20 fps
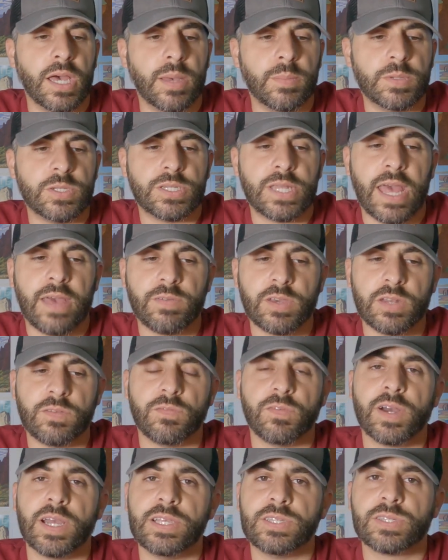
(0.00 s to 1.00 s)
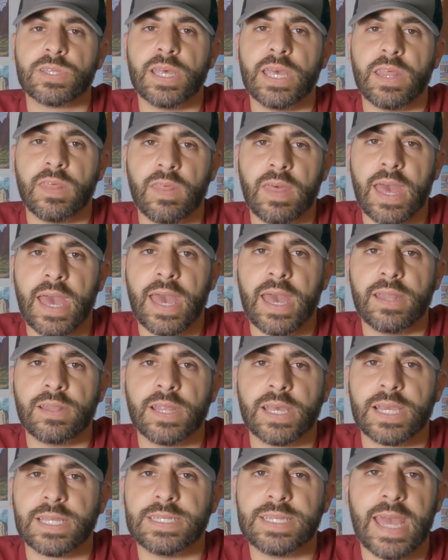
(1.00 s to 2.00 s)
Just having a device like that,
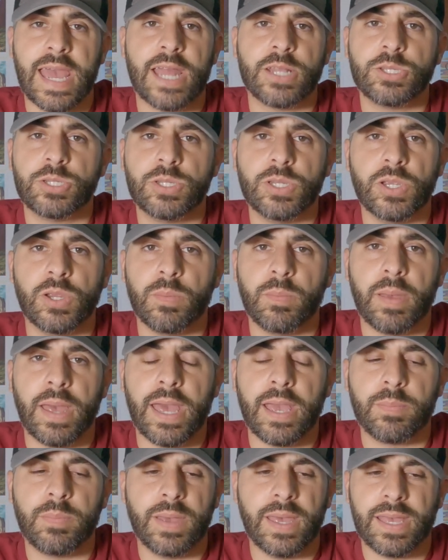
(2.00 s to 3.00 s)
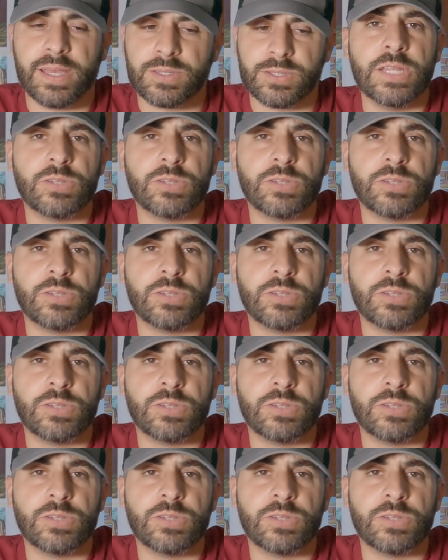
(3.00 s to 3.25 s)
like attached to your backpack.